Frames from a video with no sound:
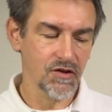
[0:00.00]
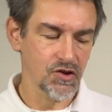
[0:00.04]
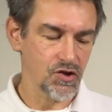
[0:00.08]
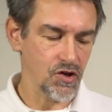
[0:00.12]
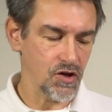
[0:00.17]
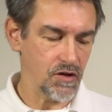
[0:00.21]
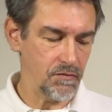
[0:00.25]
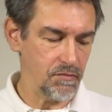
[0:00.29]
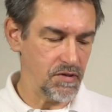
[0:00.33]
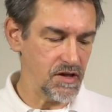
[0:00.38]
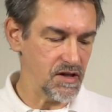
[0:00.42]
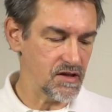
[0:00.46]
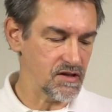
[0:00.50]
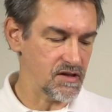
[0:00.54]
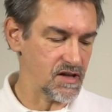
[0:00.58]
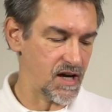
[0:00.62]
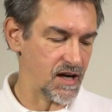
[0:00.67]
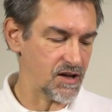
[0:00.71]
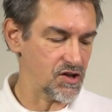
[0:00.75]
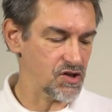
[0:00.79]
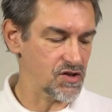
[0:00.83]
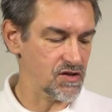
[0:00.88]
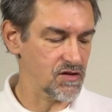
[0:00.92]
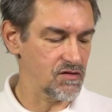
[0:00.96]
Should be a
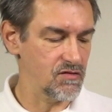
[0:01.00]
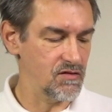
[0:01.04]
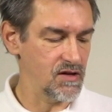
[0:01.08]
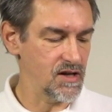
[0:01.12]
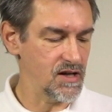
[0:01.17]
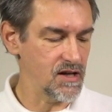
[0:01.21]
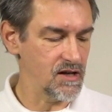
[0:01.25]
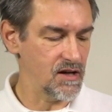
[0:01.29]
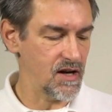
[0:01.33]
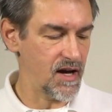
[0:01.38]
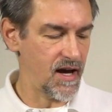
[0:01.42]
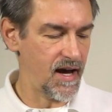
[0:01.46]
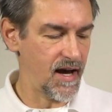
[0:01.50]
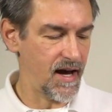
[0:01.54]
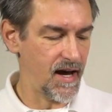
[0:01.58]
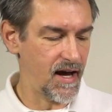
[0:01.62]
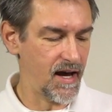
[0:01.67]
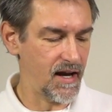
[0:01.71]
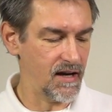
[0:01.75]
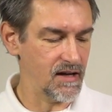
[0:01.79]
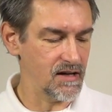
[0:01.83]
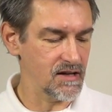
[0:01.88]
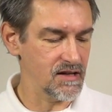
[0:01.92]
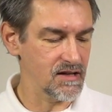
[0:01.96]
touch screen,
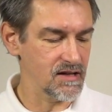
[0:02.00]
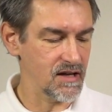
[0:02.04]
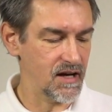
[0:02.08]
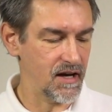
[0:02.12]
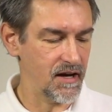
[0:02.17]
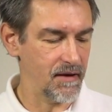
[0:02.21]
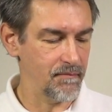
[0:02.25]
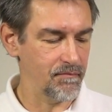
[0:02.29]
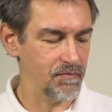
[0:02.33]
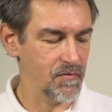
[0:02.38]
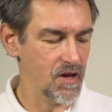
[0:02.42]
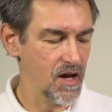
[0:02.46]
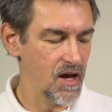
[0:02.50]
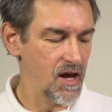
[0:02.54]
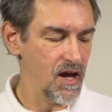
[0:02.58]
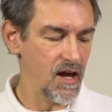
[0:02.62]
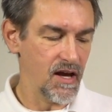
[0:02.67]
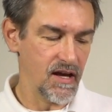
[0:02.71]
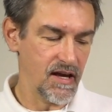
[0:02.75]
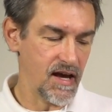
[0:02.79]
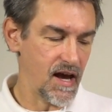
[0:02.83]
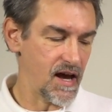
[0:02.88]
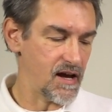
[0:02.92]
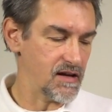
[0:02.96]
and
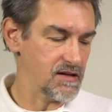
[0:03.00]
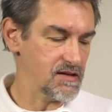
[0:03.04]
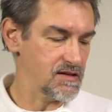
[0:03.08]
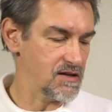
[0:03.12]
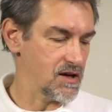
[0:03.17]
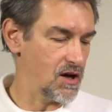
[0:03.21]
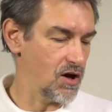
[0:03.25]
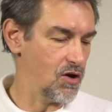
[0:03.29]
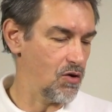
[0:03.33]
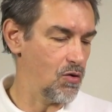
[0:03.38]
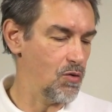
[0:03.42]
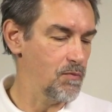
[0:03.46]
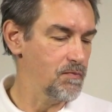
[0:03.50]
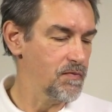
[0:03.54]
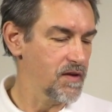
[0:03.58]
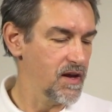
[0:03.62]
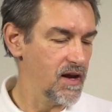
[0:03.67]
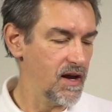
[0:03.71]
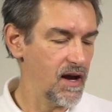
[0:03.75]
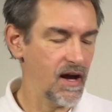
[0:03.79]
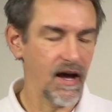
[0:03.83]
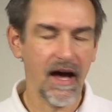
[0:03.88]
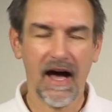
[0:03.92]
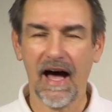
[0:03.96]
yeah, so
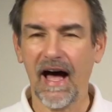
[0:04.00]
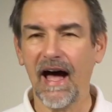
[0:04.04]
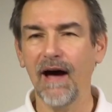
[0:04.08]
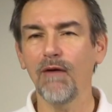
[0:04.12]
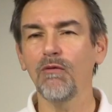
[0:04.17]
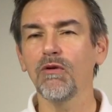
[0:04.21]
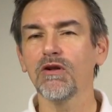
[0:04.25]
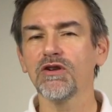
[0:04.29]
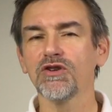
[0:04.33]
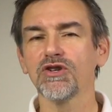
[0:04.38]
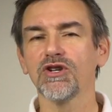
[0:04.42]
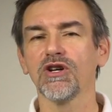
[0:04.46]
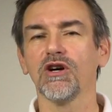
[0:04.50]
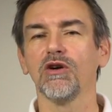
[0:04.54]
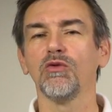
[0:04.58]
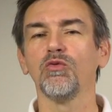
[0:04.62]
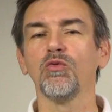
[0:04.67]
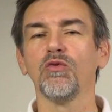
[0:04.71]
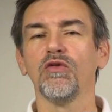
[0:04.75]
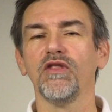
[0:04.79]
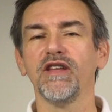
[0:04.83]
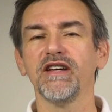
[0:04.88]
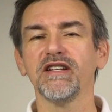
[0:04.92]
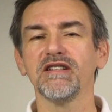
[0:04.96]
I will
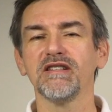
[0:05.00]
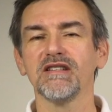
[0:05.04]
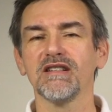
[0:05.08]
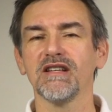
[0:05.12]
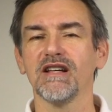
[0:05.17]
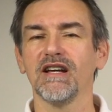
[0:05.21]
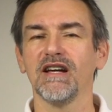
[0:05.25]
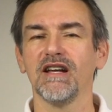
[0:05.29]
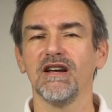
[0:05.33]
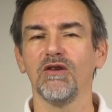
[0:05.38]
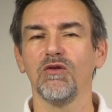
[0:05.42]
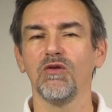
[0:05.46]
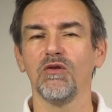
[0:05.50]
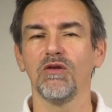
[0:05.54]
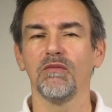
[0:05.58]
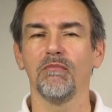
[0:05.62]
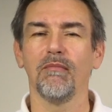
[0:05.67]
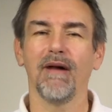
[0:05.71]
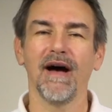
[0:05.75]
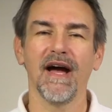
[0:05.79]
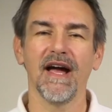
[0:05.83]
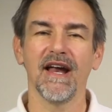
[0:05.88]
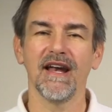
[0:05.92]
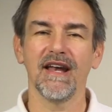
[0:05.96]
show this in
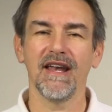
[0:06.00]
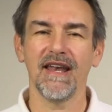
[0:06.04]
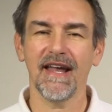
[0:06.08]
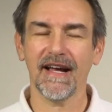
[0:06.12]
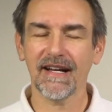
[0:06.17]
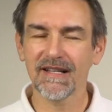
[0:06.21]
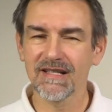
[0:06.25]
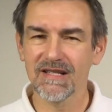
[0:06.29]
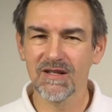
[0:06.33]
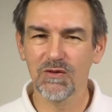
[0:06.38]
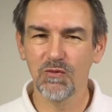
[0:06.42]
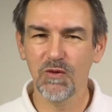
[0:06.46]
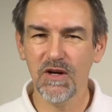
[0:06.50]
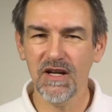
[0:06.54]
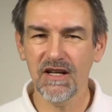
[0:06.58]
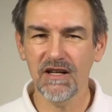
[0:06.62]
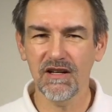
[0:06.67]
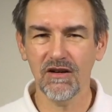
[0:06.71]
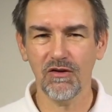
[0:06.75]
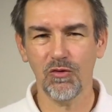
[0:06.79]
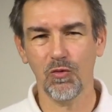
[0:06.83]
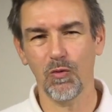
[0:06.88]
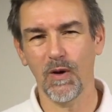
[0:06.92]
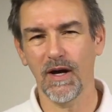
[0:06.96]
my next
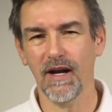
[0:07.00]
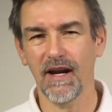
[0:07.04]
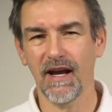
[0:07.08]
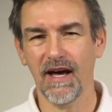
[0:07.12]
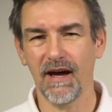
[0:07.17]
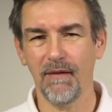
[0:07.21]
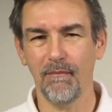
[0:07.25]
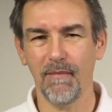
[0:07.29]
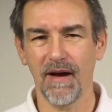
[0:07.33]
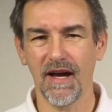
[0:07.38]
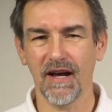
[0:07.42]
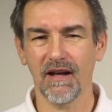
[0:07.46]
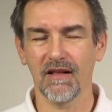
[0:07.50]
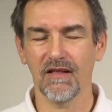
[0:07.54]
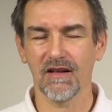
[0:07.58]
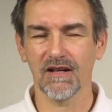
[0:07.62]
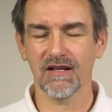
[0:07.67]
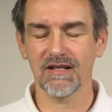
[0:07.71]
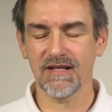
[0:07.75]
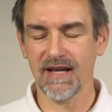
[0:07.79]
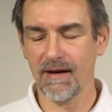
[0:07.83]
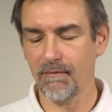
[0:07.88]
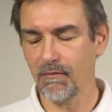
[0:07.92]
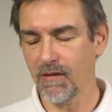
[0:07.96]
video when I make the
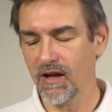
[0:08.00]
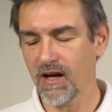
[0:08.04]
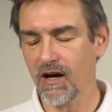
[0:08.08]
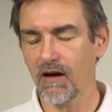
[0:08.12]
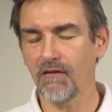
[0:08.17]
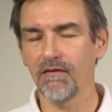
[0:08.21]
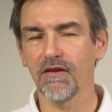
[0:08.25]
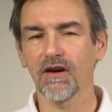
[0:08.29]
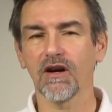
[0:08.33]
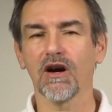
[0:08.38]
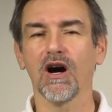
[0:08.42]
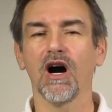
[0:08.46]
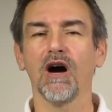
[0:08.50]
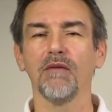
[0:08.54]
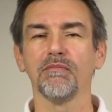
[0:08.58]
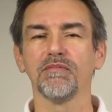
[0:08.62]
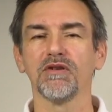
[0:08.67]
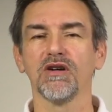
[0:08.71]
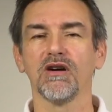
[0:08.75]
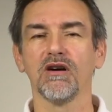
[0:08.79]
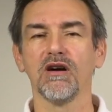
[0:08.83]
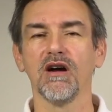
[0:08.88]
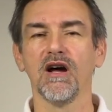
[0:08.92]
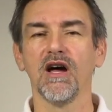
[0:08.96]
assembly of the
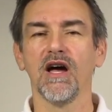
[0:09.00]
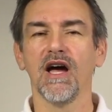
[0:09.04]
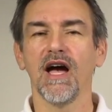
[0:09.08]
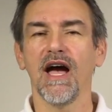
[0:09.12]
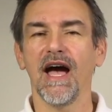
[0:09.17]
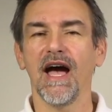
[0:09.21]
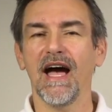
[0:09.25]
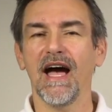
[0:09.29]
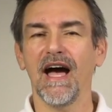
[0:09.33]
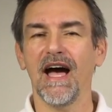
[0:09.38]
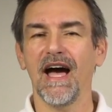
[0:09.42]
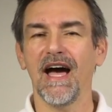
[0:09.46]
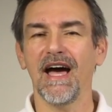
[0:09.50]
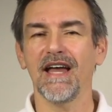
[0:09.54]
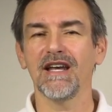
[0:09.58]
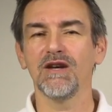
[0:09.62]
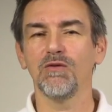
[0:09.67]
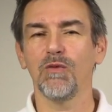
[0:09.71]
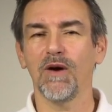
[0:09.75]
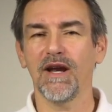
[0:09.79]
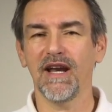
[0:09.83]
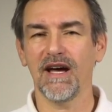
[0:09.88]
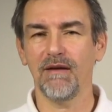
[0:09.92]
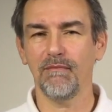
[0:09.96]
copter
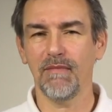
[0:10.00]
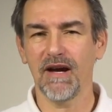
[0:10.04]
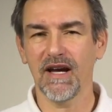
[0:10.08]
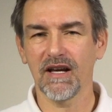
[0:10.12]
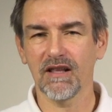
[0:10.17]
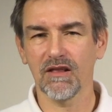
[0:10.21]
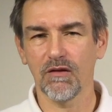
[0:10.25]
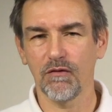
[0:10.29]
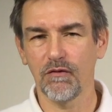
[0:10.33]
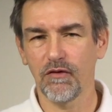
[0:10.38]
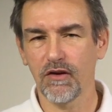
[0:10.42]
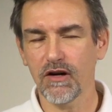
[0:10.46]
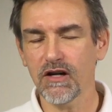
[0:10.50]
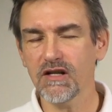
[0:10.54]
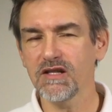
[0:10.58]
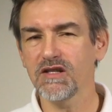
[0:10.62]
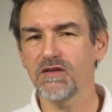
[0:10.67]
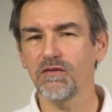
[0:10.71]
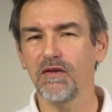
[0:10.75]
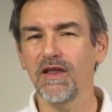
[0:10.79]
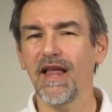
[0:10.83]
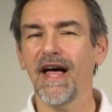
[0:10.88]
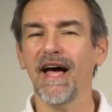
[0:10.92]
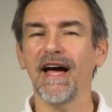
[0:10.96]
and when I make the
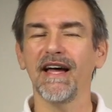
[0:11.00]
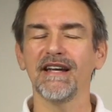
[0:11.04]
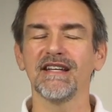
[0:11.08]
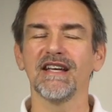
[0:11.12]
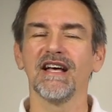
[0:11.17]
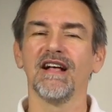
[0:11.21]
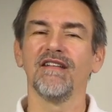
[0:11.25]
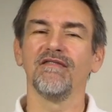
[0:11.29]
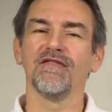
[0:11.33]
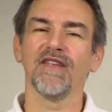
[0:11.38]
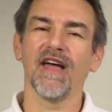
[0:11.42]
first flight.